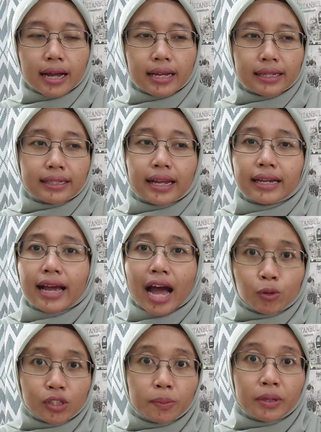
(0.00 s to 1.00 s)
an
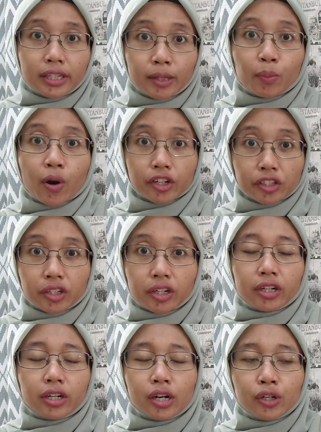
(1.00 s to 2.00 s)
accountability
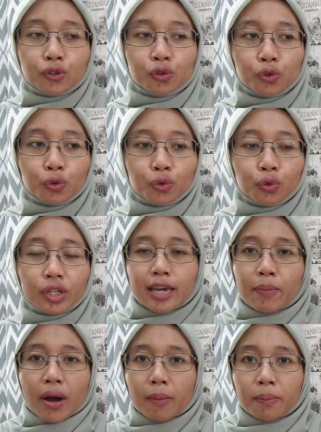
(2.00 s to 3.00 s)
partner to
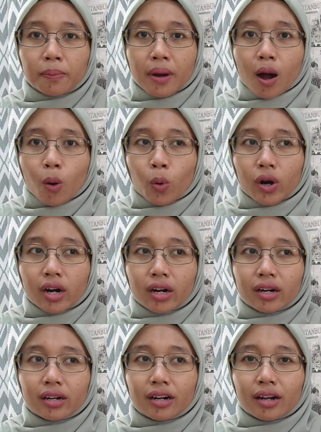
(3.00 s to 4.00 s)
keep up
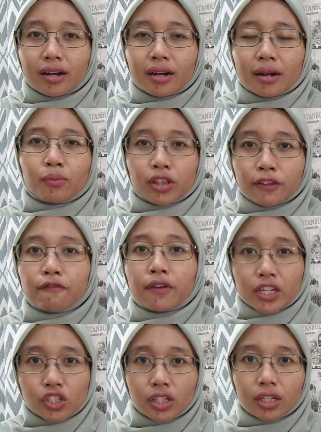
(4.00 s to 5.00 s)
our
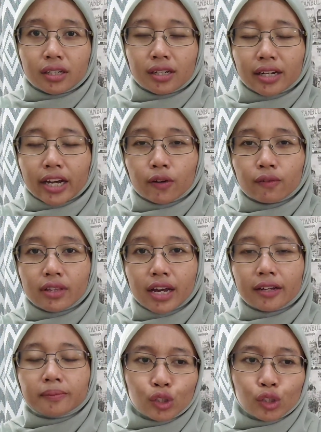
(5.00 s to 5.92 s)
motivation, kind of that.